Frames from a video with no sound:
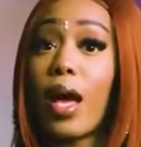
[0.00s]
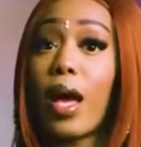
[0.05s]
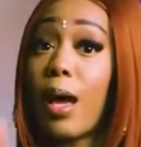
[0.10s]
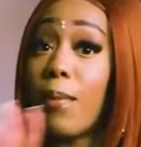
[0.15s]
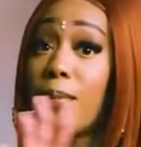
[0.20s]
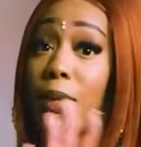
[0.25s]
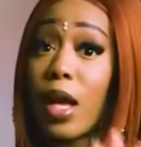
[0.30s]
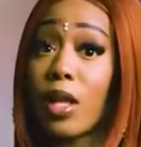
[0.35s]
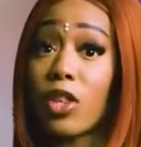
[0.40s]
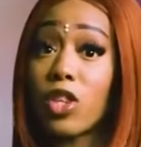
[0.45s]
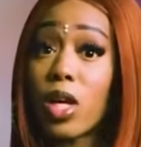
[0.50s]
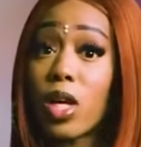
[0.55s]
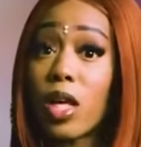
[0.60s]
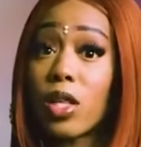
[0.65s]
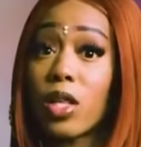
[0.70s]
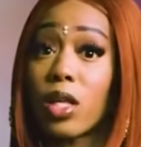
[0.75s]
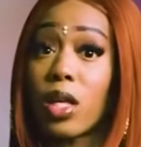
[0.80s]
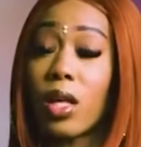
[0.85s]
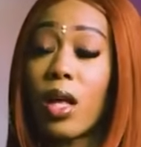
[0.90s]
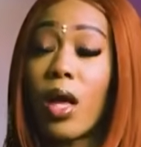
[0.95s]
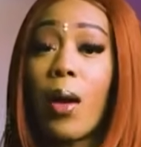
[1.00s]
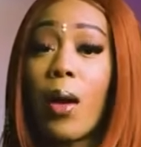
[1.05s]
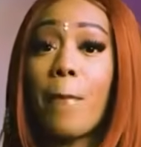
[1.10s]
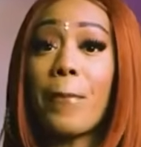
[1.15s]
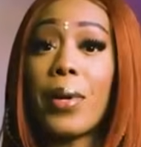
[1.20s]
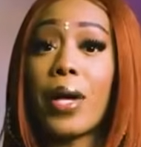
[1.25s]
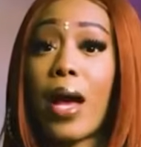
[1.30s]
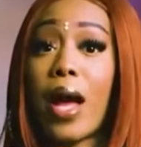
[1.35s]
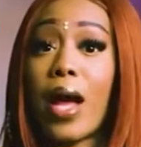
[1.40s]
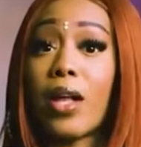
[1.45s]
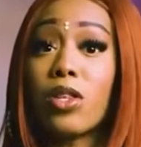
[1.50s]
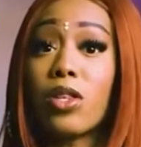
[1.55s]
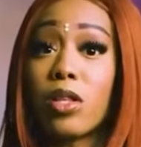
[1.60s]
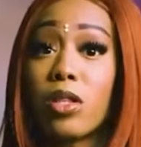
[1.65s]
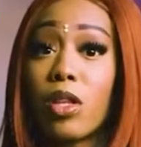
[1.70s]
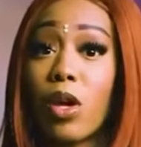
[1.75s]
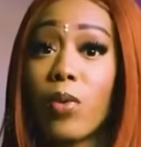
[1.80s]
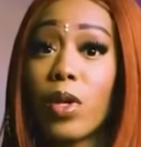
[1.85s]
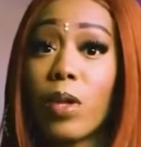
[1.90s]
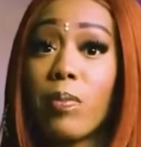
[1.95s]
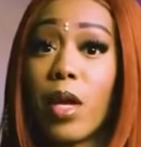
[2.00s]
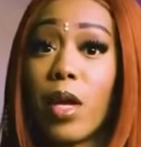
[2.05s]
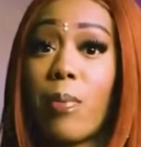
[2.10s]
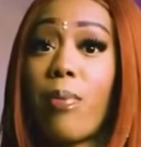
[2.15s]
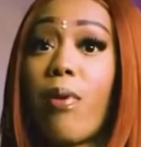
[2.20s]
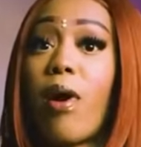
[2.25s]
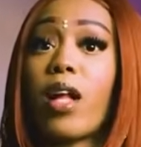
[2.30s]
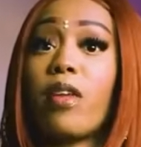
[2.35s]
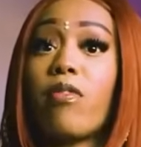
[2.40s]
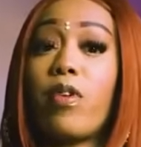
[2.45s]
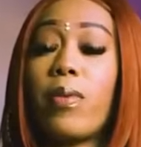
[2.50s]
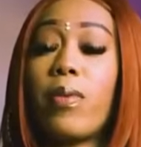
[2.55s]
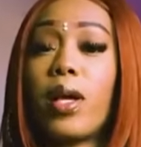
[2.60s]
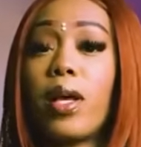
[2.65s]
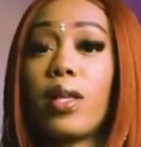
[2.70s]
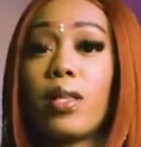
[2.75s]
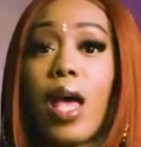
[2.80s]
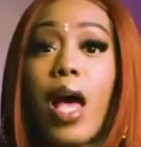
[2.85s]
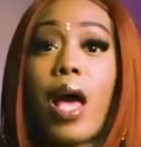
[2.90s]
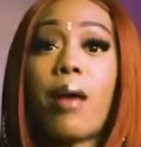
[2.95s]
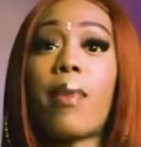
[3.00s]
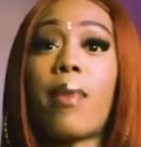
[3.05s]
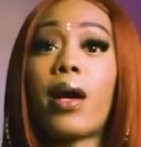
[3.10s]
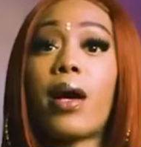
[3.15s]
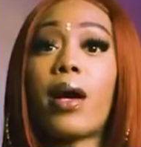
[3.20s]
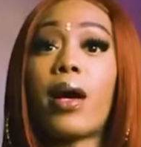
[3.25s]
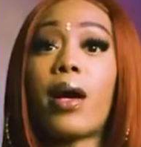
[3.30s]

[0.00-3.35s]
I'm not judging, but I just don't want to be a part of it because how am I?